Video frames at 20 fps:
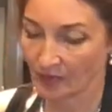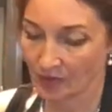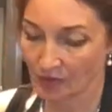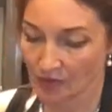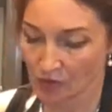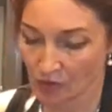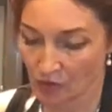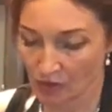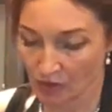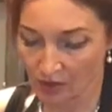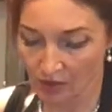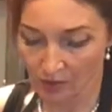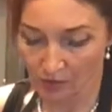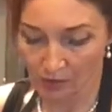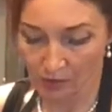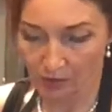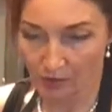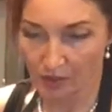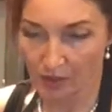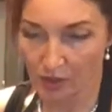So I'm gonna
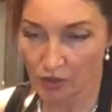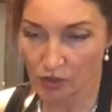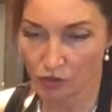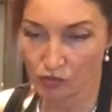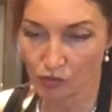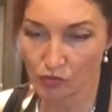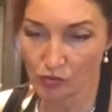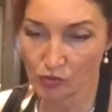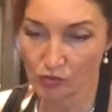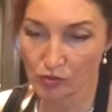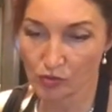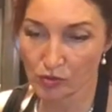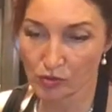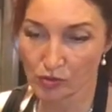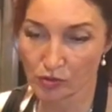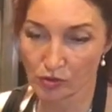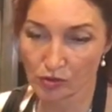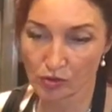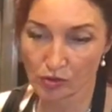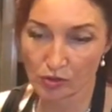put
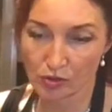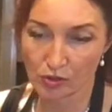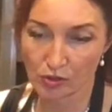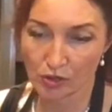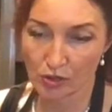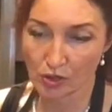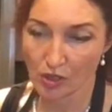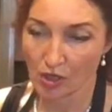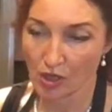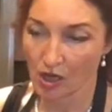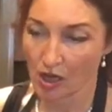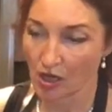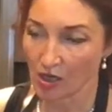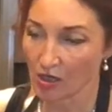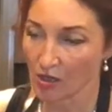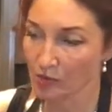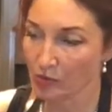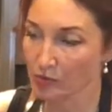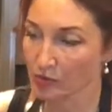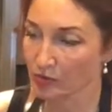mushrooms. I'm
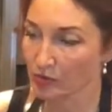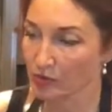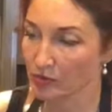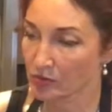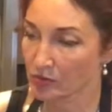gonna put